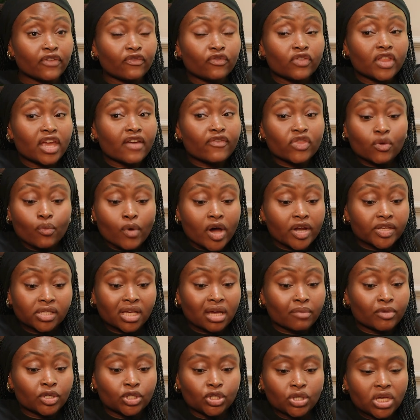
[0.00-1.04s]
if the word isn't
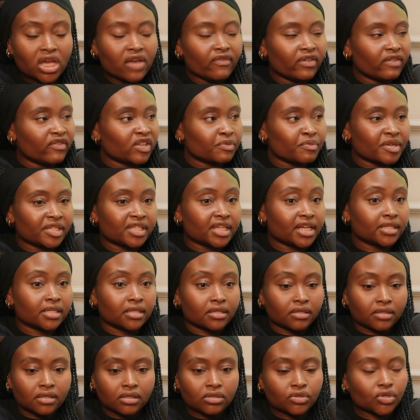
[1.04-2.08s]
coming to you, even if it's
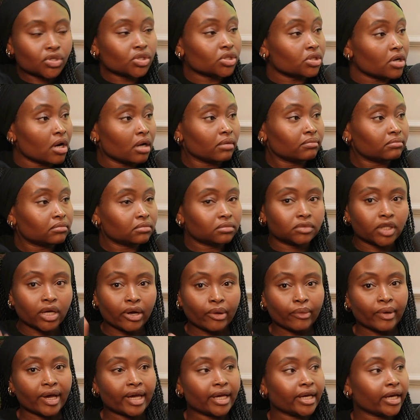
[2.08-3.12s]
mid-sentence, just stop. Go
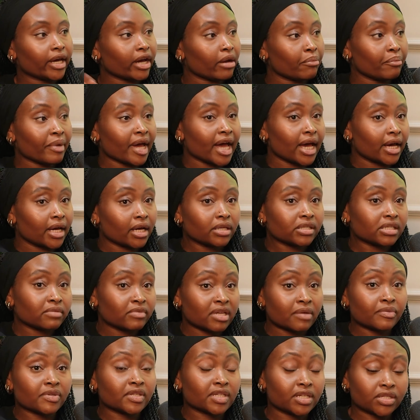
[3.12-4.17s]
away, come back.
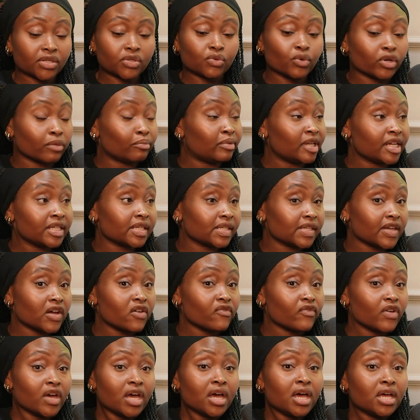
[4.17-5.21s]
Sometimes the sentence will complete
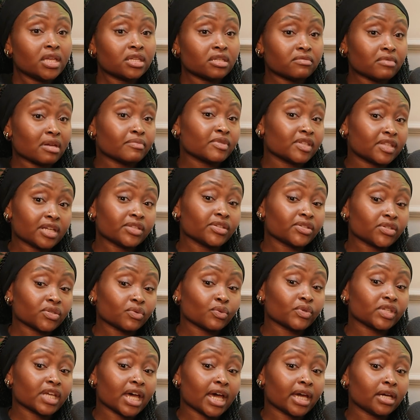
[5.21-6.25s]
itself. Sometimes the sentence will
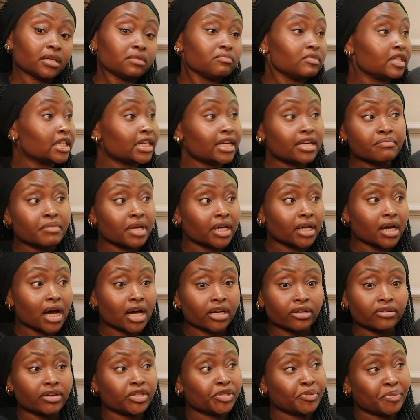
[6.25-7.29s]
say, delete me. I
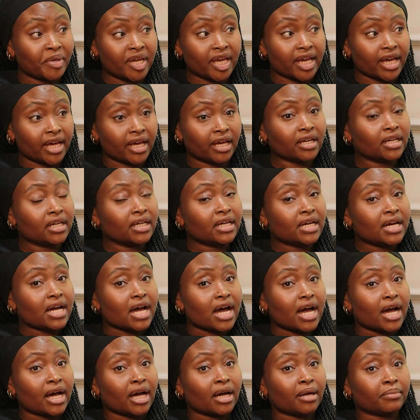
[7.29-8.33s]
don't need to be here.
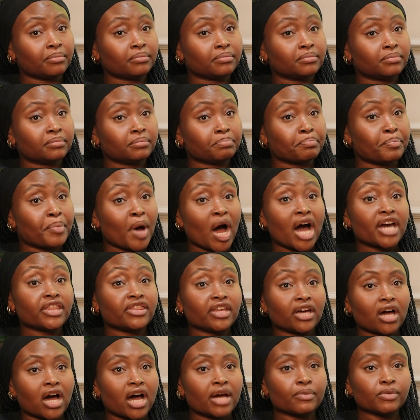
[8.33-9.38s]
But I
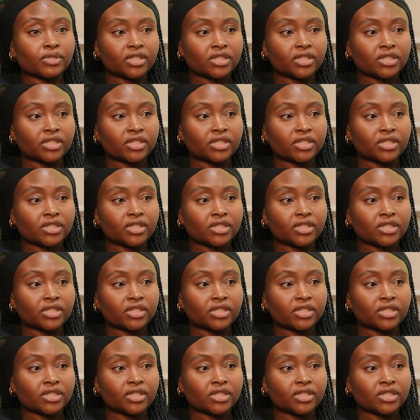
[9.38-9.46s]
think I